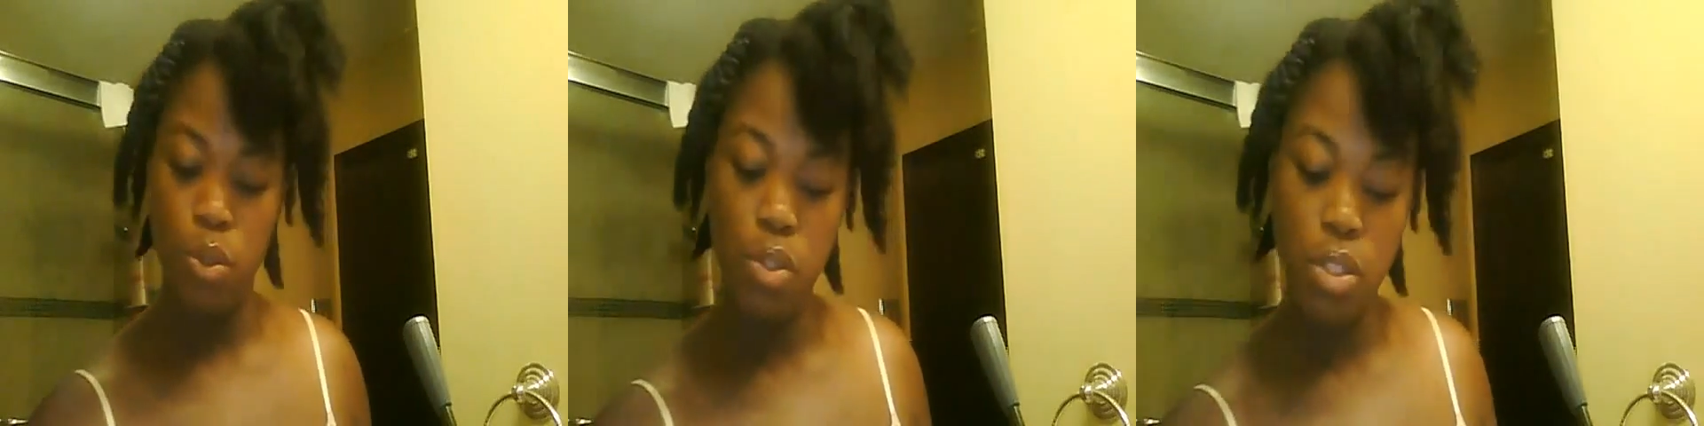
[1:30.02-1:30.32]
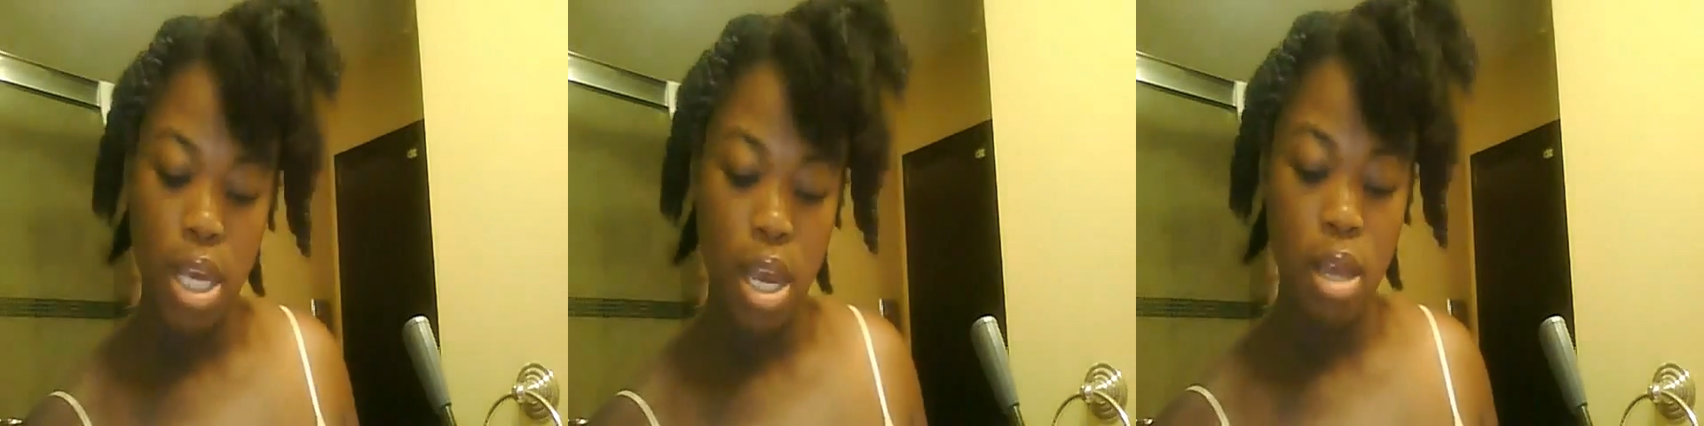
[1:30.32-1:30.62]

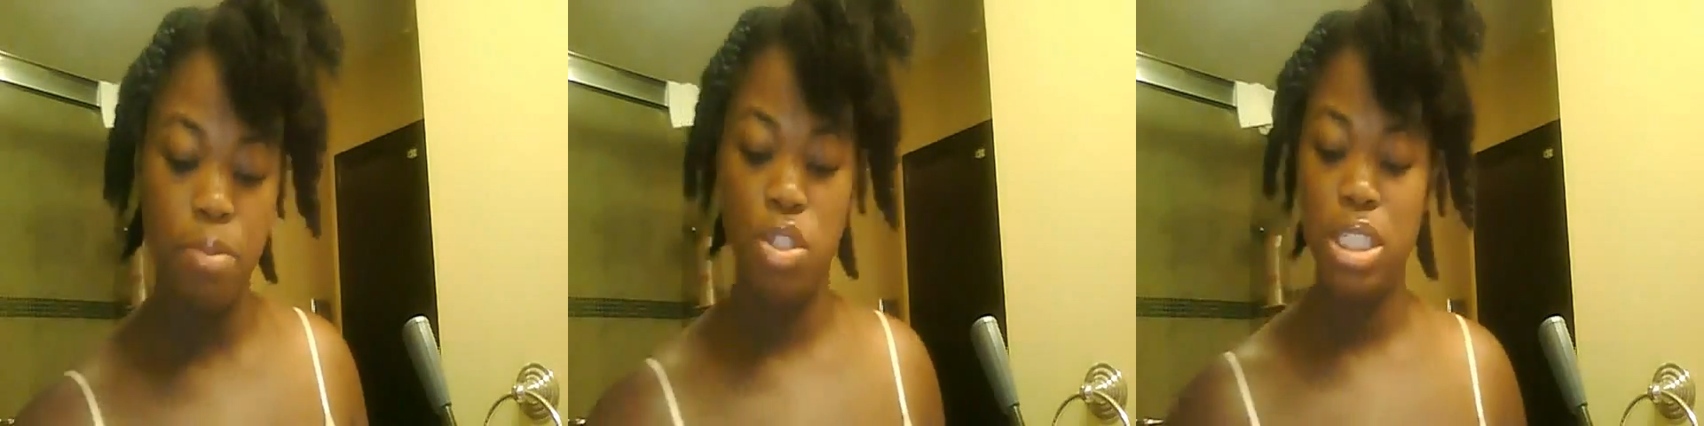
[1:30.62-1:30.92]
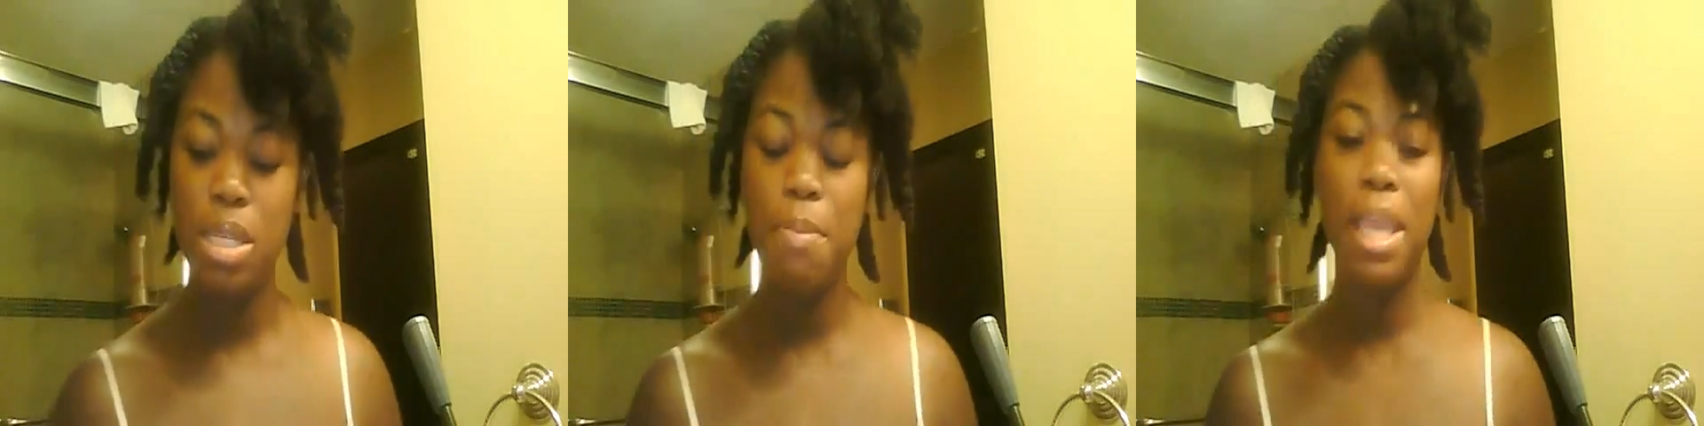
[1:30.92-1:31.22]
used.
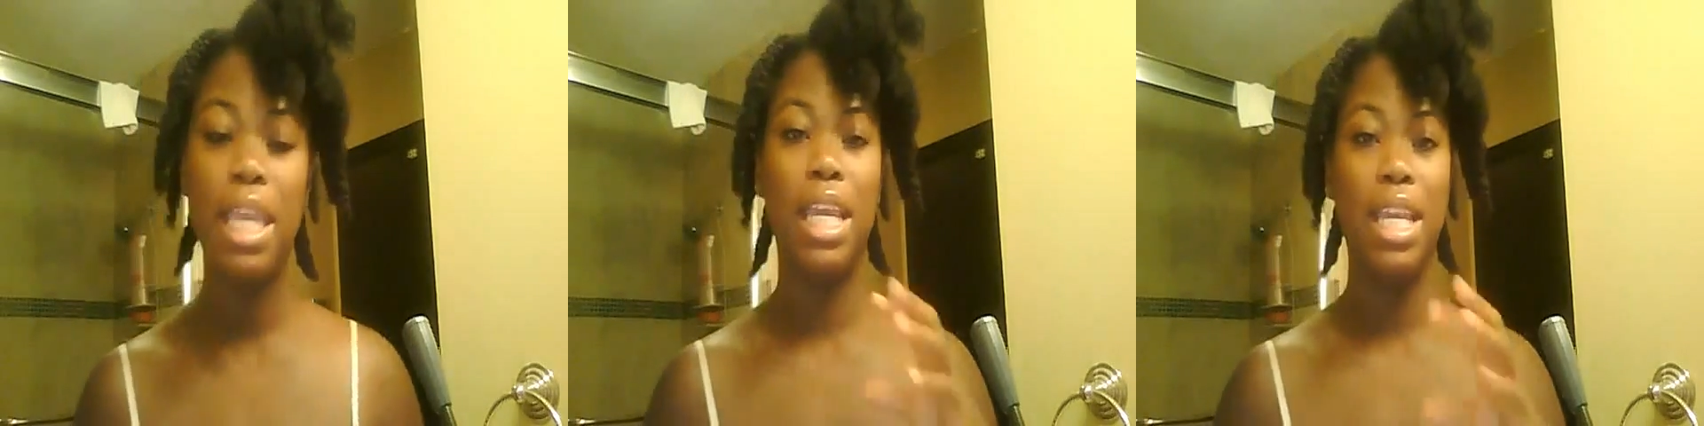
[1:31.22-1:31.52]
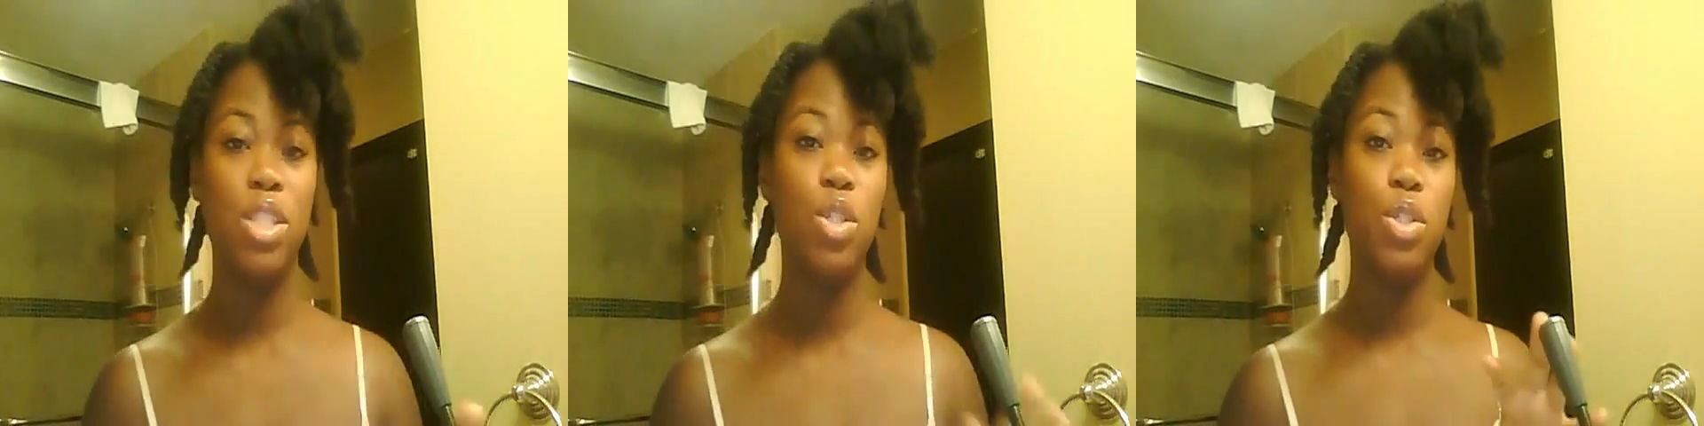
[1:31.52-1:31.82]
Just to make it
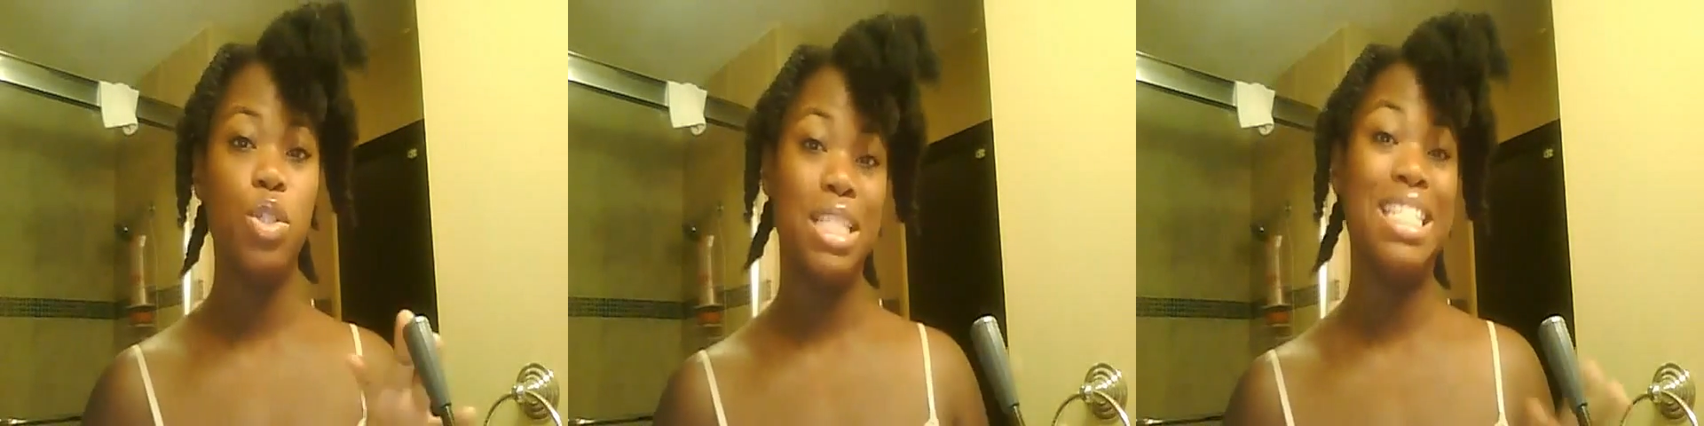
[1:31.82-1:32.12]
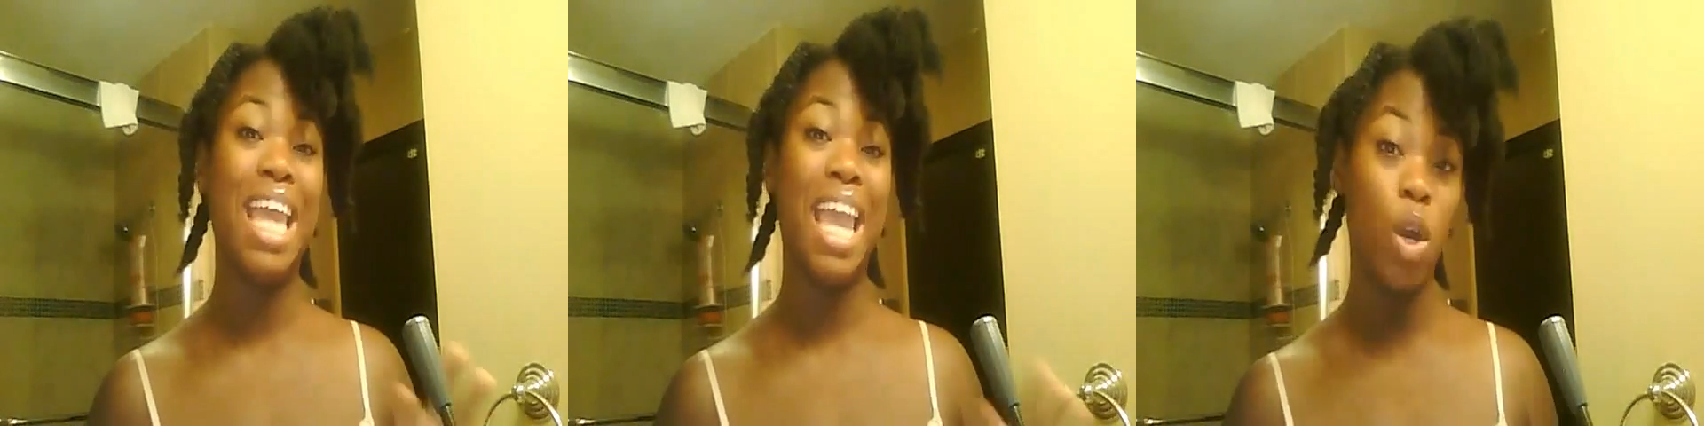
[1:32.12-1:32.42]
easier to
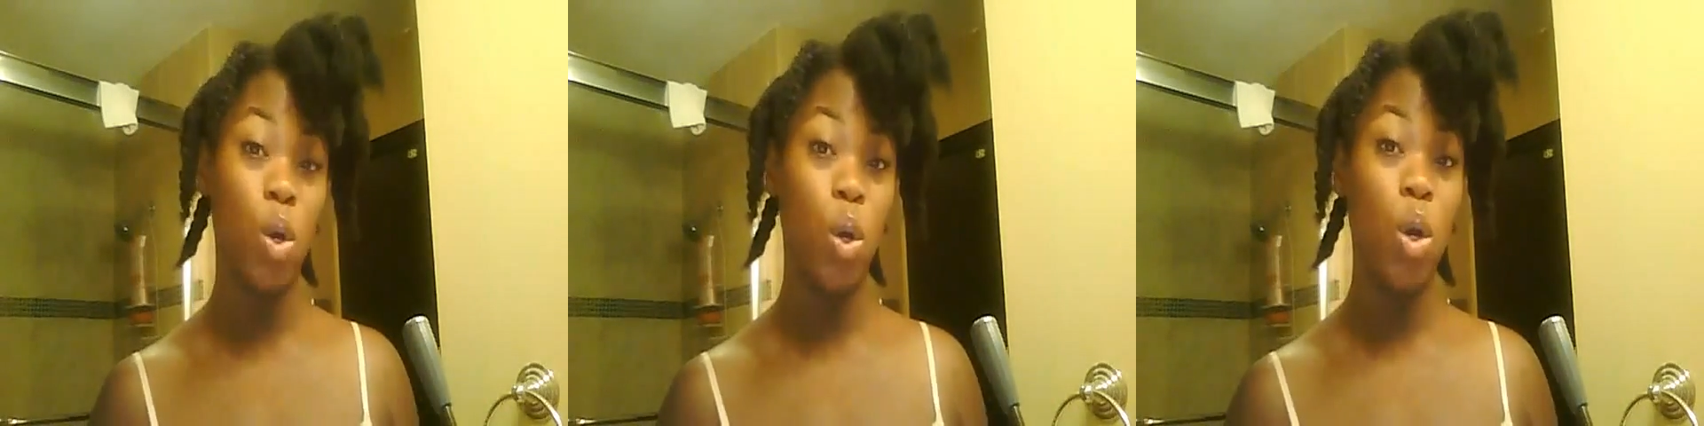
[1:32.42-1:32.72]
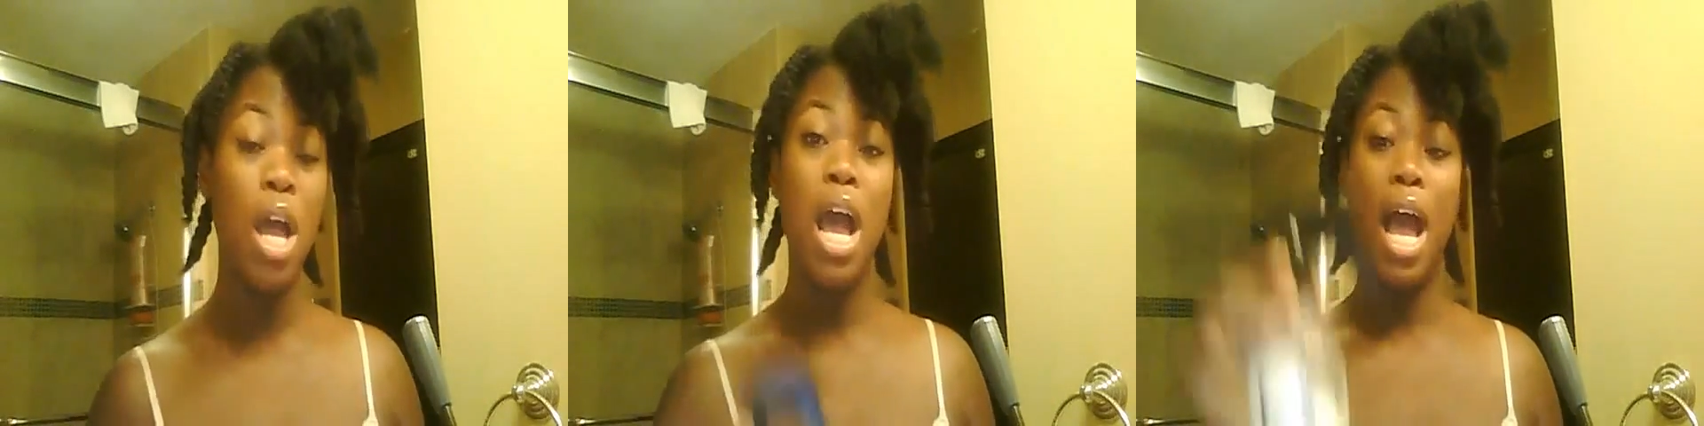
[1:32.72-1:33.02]
detangle,